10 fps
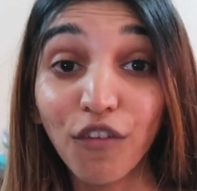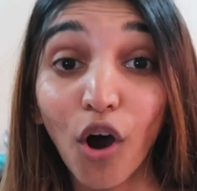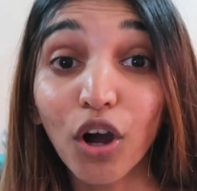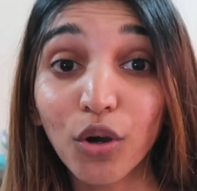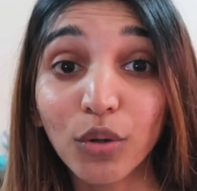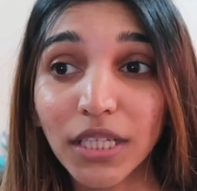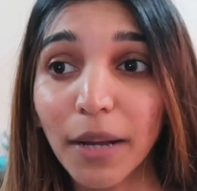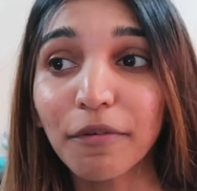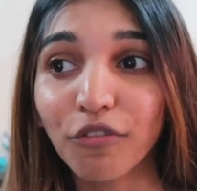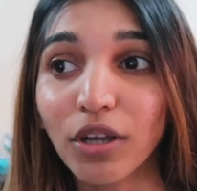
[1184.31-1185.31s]
vlog
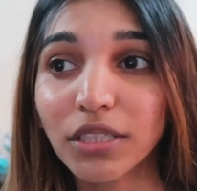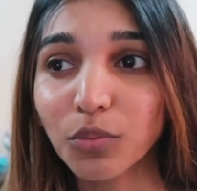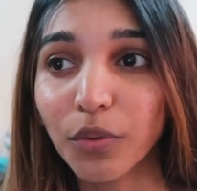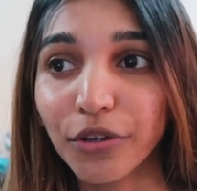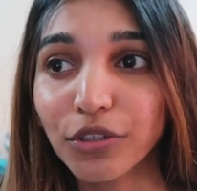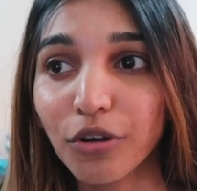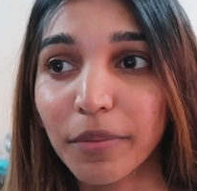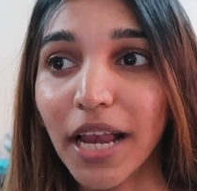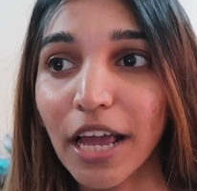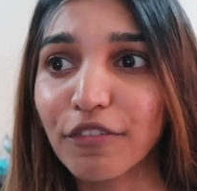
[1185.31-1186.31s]
goes up, of course this video is going
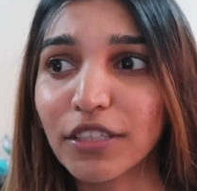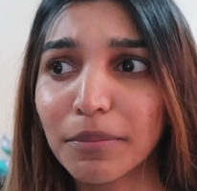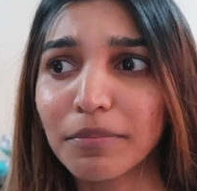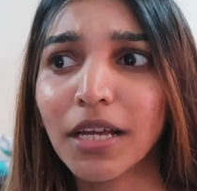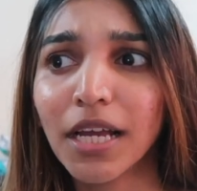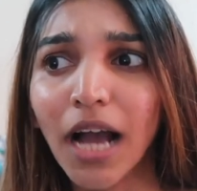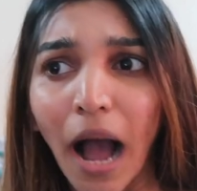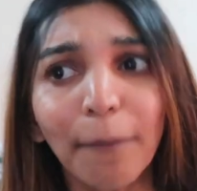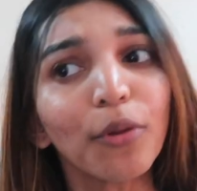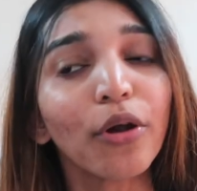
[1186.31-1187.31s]
to be live because I'm
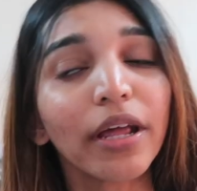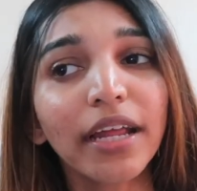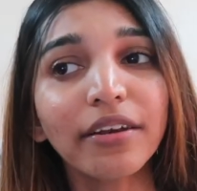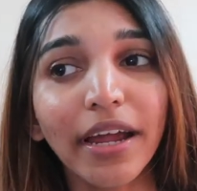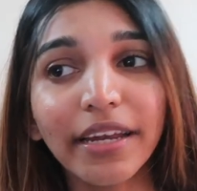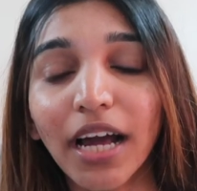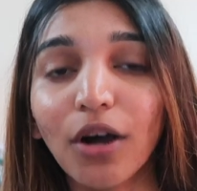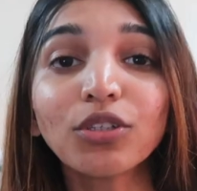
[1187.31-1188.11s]
uploading it right now.